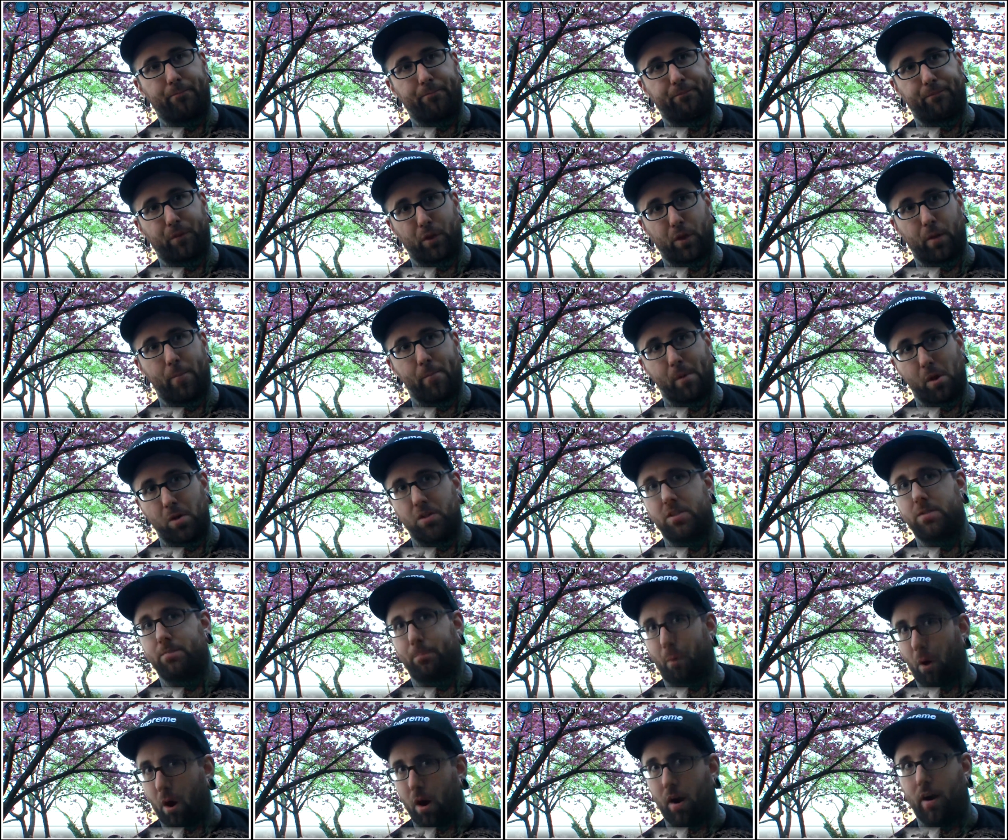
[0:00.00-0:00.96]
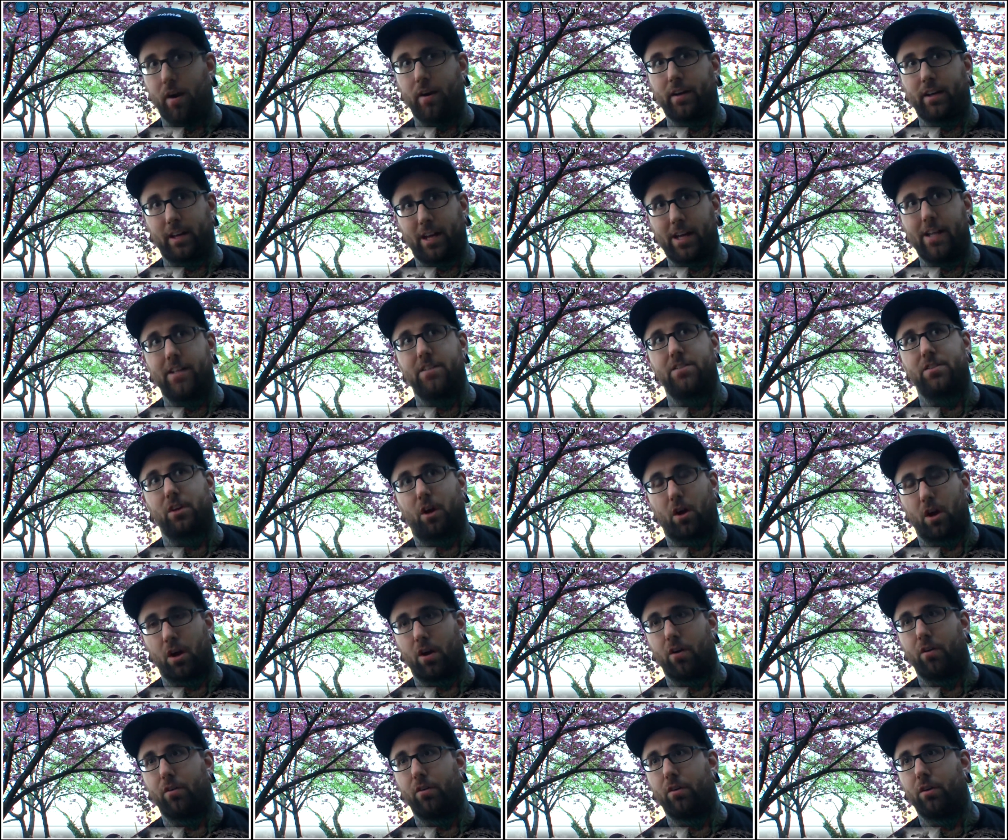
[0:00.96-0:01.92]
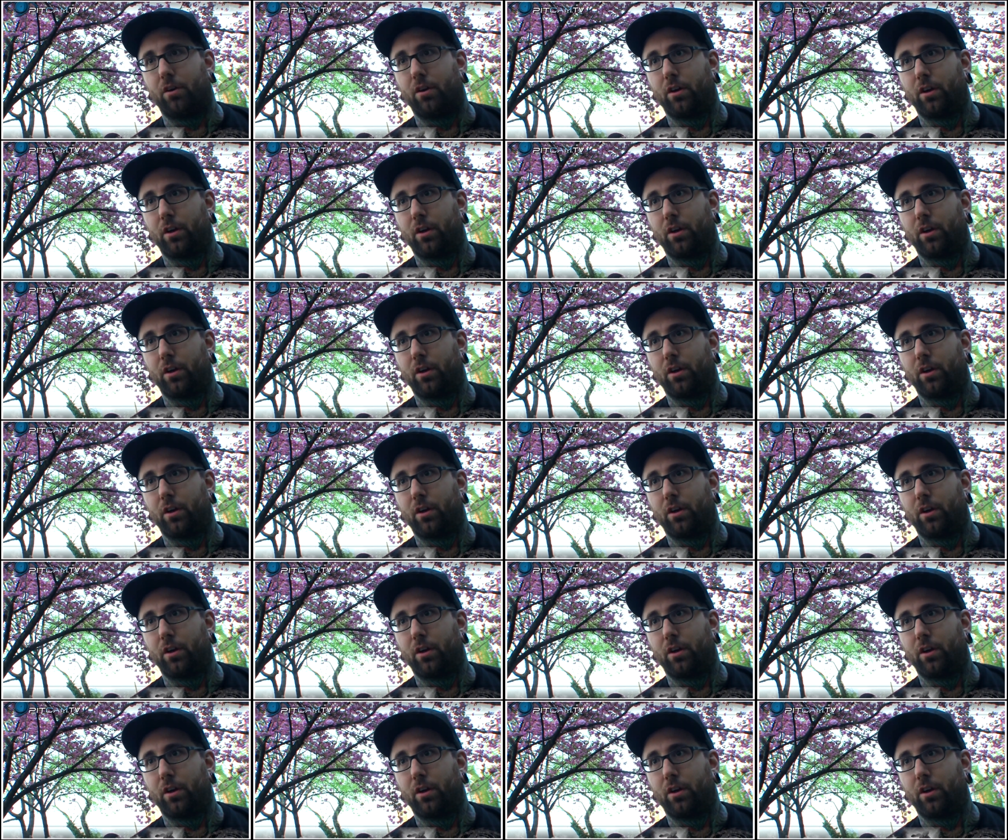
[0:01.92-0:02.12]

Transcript: for the most part, kids are...